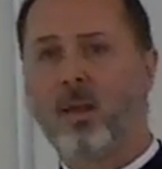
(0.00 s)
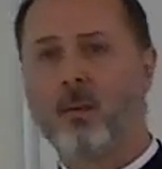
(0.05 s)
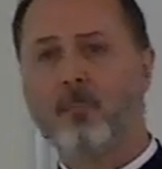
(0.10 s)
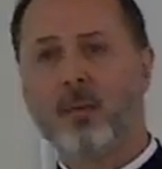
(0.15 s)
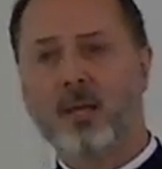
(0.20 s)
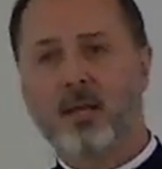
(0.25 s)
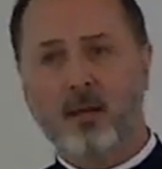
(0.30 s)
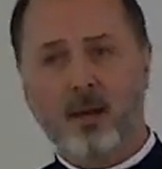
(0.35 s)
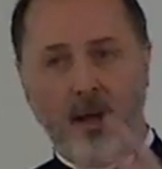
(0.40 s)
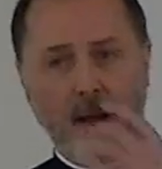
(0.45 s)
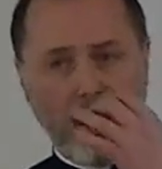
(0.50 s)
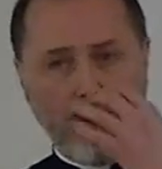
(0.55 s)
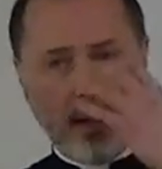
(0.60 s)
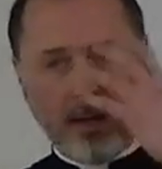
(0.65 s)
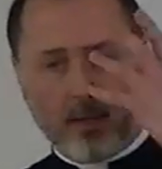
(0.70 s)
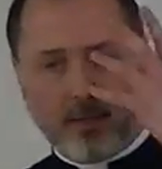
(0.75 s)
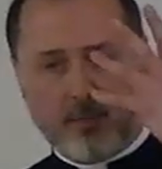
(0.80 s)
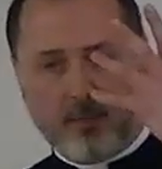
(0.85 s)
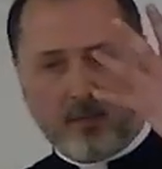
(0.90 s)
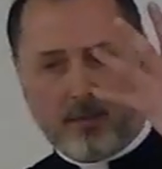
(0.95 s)

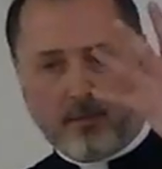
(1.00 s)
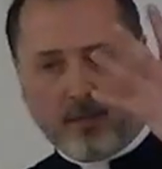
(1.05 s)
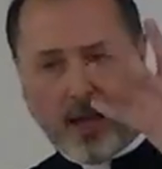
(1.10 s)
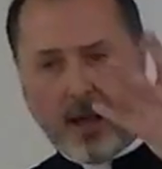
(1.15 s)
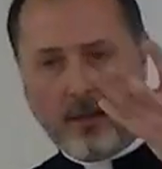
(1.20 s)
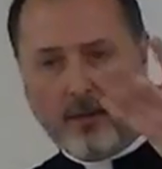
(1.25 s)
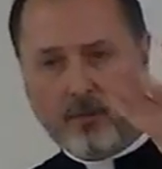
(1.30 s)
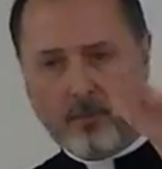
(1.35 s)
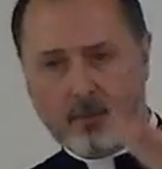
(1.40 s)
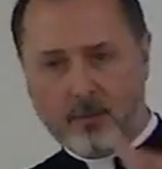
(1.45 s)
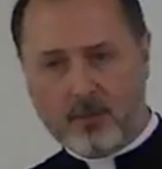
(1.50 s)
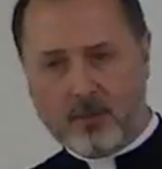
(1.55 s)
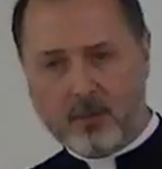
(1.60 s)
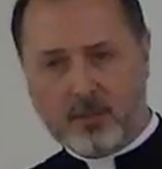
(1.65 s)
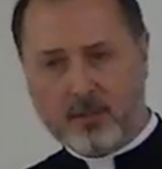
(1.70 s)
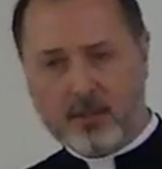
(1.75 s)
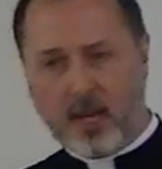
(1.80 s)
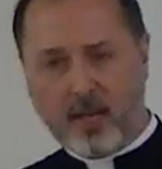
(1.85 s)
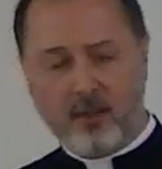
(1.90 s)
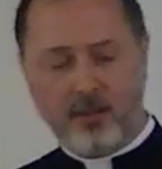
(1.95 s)
because that
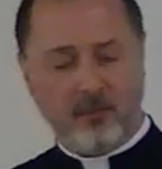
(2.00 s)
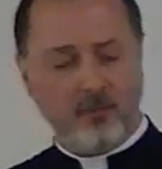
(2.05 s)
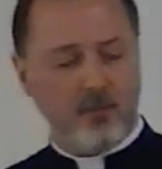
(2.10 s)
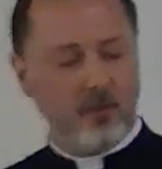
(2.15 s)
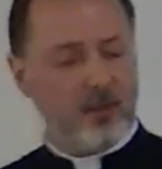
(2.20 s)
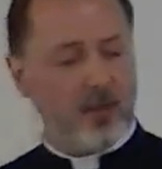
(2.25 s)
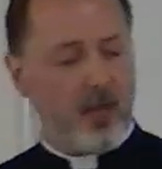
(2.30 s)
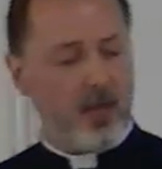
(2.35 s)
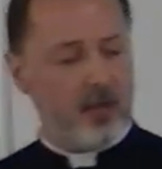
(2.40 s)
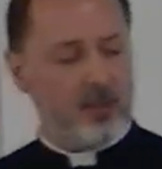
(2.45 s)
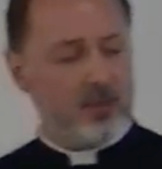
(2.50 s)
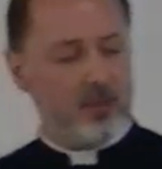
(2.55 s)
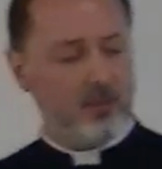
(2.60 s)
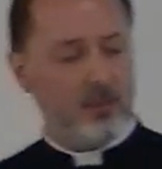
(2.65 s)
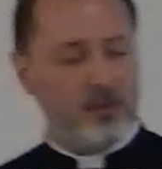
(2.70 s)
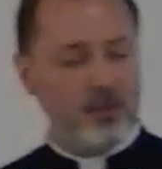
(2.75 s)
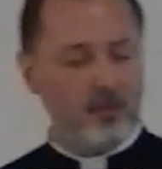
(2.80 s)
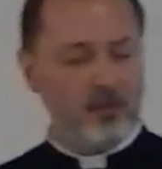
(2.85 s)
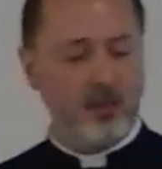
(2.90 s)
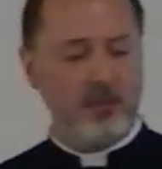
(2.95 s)
sanctification
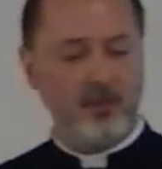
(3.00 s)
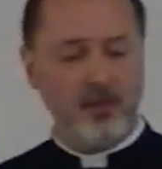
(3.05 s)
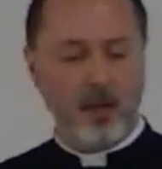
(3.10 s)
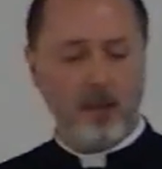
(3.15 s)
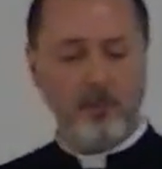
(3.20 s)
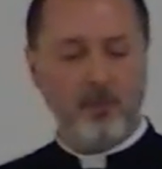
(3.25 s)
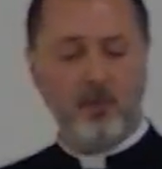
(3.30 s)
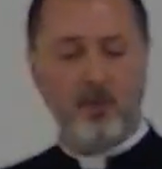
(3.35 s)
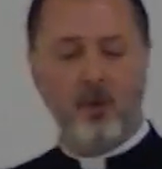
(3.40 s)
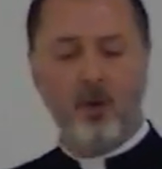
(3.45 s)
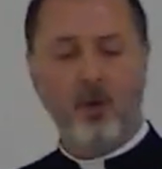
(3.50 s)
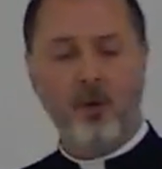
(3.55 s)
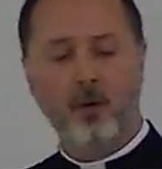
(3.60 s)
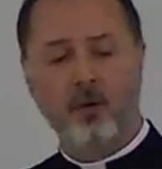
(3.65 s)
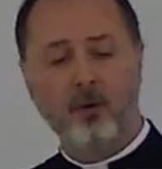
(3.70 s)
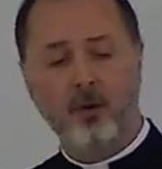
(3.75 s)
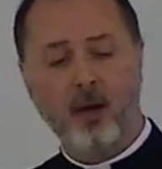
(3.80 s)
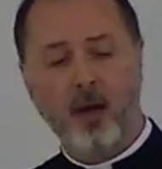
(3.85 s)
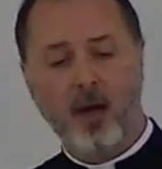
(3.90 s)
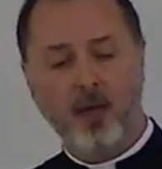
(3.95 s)
within the temporal
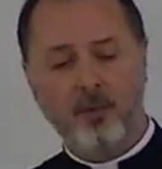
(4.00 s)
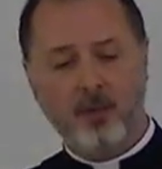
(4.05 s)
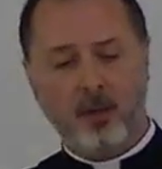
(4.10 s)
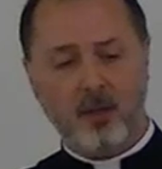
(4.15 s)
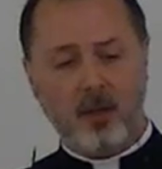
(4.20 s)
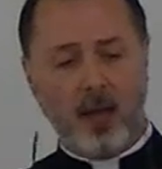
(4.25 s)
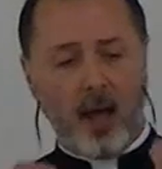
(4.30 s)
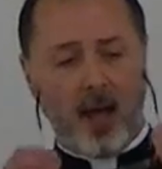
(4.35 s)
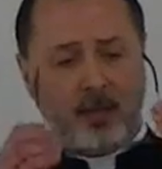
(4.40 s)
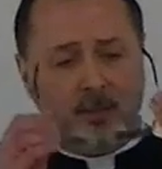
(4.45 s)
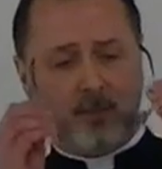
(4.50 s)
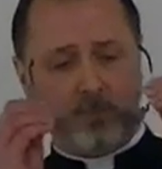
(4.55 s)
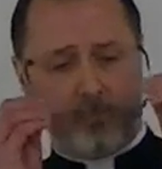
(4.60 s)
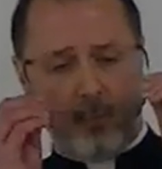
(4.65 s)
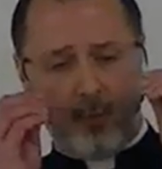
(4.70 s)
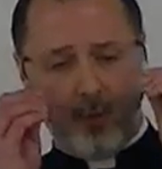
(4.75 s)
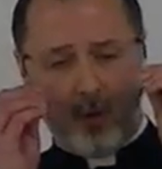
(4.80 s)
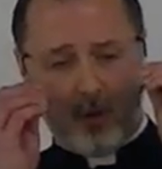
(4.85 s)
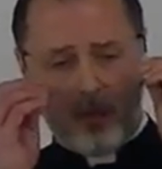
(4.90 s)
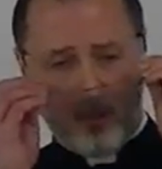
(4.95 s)
order. And the last
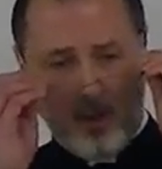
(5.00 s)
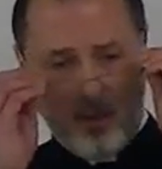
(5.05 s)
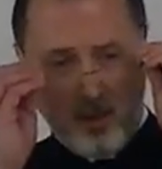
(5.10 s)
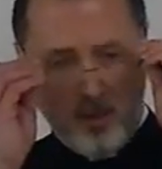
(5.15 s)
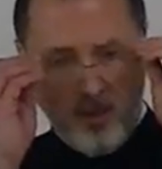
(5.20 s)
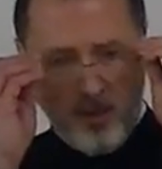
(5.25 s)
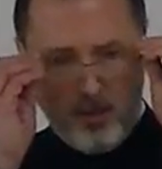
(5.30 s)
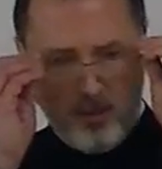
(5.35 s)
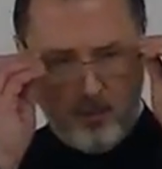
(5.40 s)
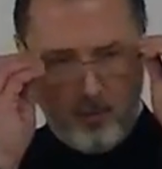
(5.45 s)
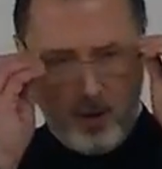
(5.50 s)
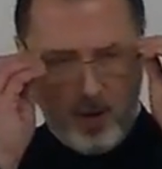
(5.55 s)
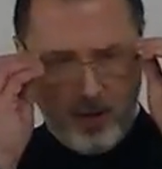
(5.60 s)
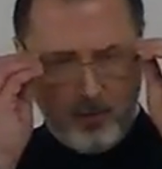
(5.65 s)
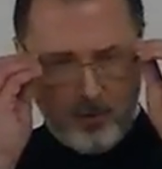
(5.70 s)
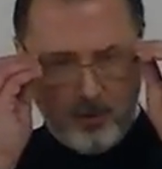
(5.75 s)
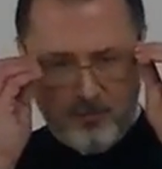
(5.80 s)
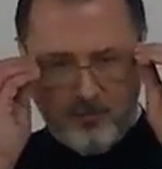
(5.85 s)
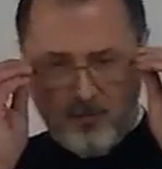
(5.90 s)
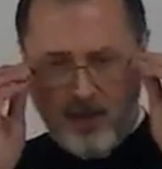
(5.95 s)
point, why
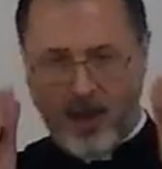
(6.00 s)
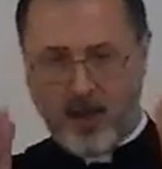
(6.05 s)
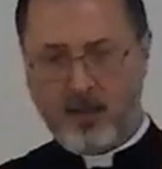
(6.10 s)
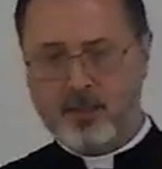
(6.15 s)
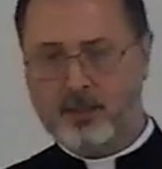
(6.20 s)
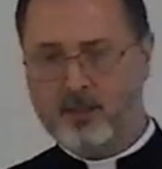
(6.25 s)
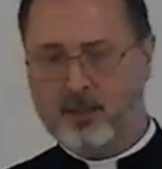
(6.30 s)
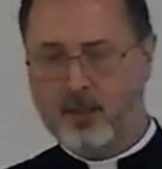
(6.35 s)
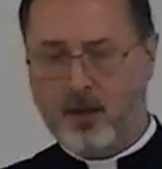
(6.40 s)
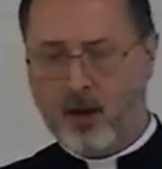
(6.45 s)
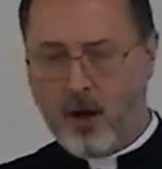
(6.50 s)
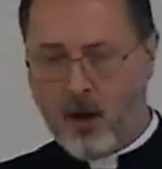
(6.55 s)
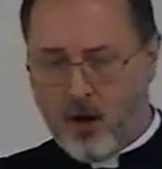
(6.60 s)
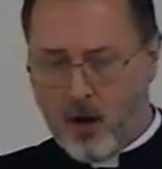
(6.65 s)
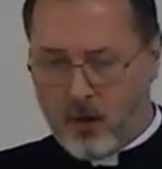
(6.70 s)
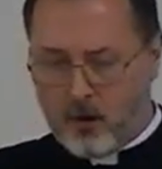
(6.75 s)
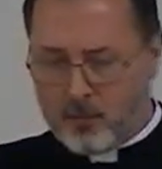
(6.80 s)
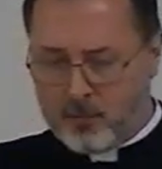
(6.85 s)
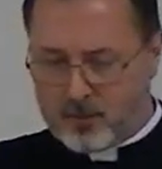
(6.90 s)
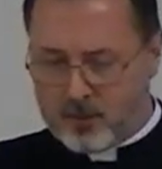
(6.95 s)
we fast and
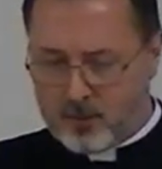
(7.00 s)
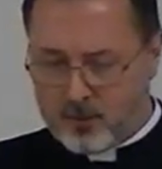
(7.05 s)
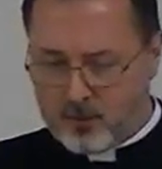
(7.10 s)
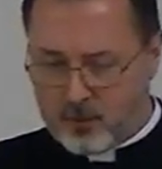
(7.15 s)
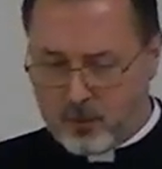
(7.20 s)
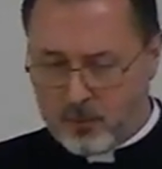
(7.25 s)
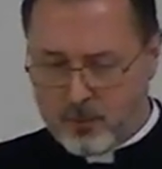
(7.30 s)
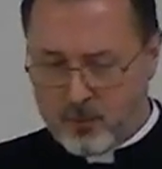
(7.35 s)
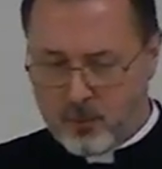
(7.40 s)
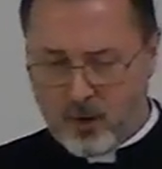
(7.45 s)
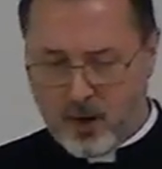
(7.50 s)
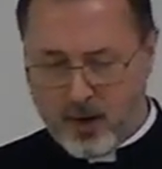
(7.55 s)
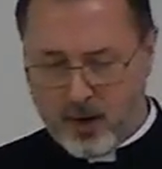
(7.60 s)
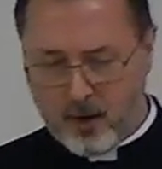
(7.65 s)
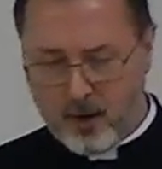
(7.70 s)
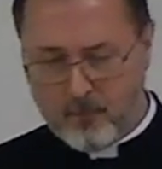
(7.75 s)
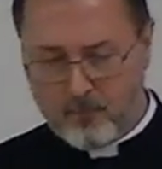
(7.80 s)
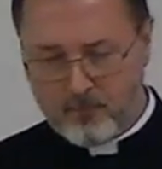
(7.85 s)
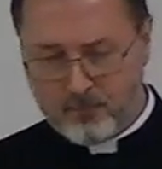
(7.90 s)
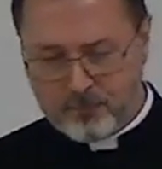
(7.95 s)
alms and do
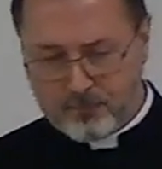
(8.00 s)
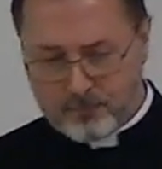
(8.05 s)
prayer,